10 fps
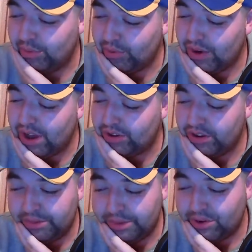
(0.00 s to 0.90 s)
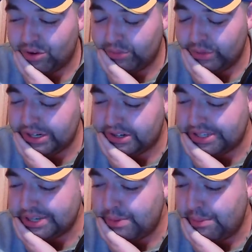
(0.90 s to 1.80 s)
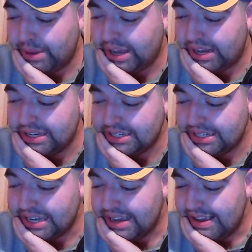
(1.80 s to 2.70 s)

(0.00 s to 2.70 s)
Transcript: but we're not going to be going with it simply because,